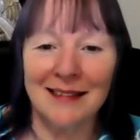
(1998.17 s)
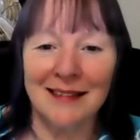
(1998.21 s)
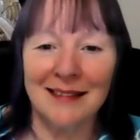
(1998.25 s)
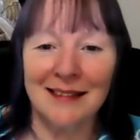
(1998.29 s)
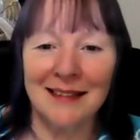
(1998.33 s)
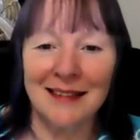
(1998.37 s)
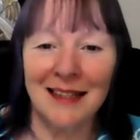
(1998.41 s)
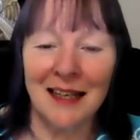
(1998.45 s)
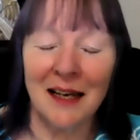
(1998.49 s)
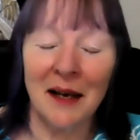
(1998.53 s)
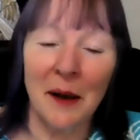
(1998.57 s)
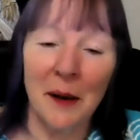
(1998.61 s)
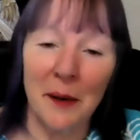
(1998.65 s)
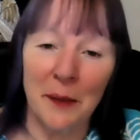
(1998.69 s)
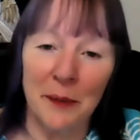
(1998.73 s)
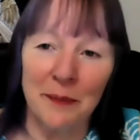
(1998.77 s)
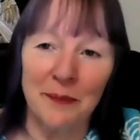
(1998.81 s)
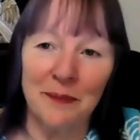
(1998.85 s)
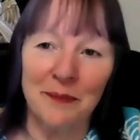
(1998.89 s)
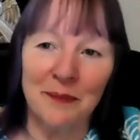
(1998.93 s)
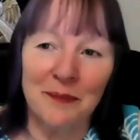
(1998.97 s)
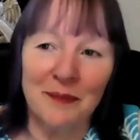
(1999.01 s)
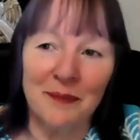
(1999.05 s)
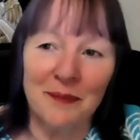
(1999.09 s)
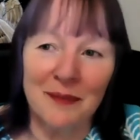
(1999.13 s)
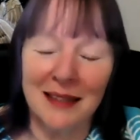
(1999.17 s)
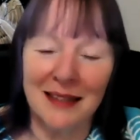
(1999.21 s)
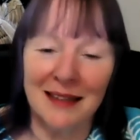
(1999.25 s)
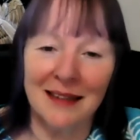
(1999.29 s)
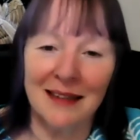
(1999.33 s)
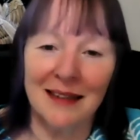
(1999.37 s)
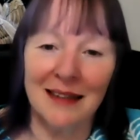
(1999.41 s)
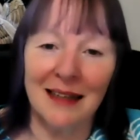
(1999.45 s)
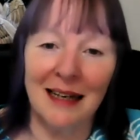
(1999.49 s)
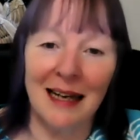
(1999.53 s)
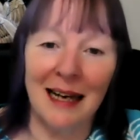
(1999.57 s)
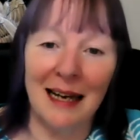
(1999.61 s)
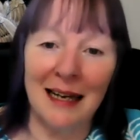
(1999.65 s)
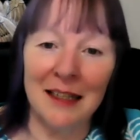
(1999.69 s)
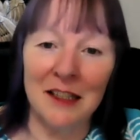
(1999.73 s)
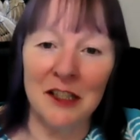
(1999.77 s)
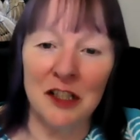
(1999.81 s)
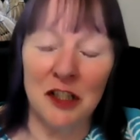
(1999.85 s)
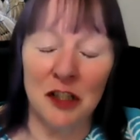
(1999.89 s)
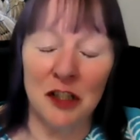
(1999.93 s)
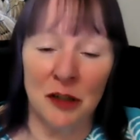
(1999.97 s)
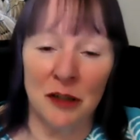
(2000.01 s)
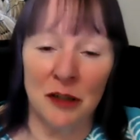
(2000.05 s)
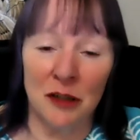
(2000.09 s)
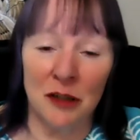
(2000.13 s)
So
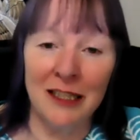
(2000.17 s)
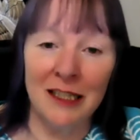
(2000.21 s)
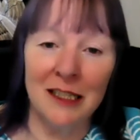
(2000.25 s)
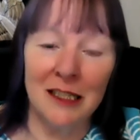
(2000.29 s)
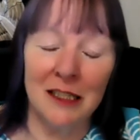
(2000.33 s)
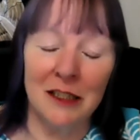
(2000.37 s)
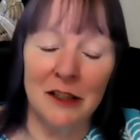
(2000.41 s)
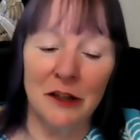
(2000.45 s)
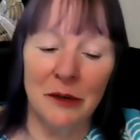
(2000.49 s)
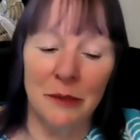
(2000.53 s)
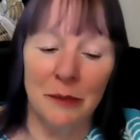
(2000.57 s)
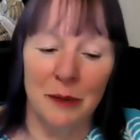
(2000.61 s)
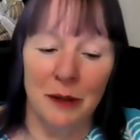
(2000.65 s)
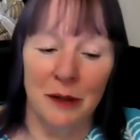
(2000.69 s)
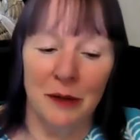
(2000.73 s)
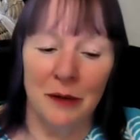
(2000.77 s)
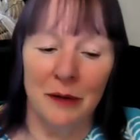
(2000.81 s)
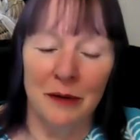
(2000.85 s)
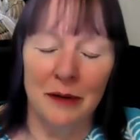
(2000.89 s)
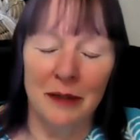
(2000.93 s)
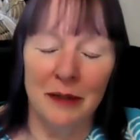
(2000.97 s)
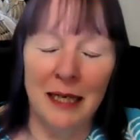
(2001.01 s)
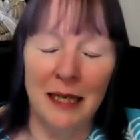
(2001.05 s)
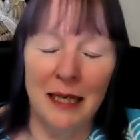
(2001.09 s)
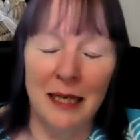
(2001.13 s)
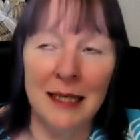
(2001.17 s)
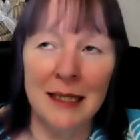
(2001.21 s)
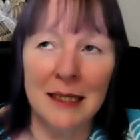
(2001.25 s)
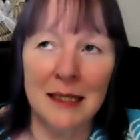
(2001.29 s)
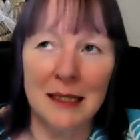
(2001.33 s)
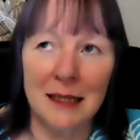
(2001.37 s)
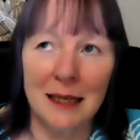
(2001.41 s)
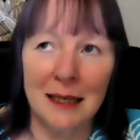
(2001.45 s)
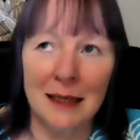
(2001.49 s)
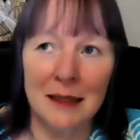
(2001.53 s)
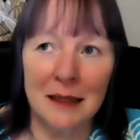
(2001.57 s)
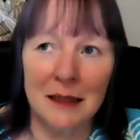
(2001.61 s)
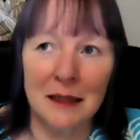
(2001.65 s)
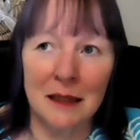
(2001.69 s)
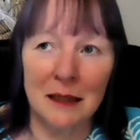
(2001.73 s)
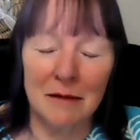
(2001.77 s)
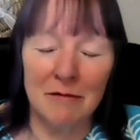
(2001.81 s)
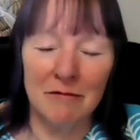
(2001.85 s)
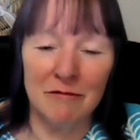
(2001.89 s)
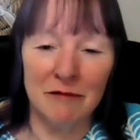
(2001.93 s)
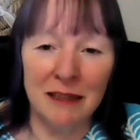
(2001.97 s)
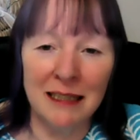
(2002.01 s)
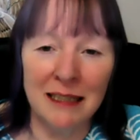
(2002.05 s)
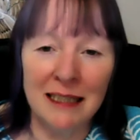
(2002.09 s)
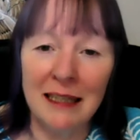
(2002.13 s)
enjoy this new moon. It's
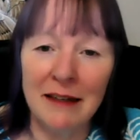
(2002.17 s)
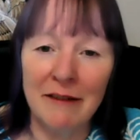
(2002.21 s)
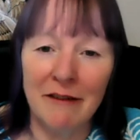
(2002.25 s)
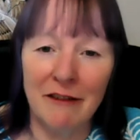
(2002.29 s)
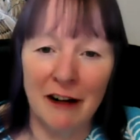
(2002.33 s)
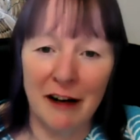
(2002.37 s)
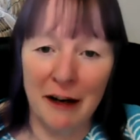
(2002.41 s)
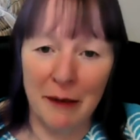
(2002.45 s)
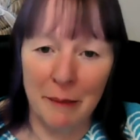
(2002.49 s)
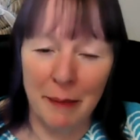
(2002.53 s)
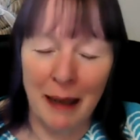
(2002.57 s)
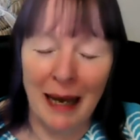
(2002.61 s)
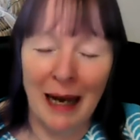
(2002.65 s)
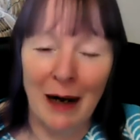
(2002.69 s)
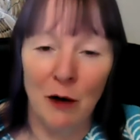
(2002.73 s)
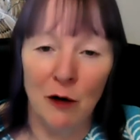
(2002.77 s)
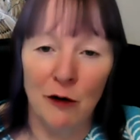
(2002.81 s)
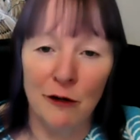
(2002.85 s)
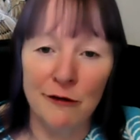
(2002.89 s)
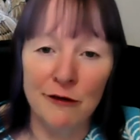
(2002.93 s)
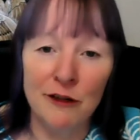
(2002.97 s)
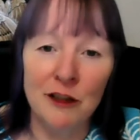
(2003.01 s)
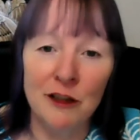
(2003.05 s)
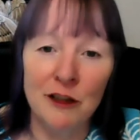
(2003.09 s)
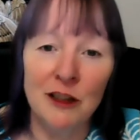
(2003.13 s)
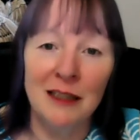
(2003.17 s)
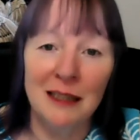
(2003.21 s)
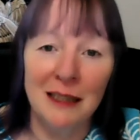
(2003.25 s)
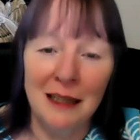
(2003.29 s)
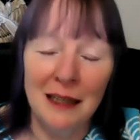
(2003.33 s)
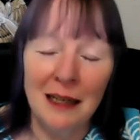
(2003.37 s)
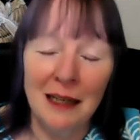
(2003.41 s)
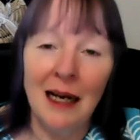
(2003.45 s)
really very powerful.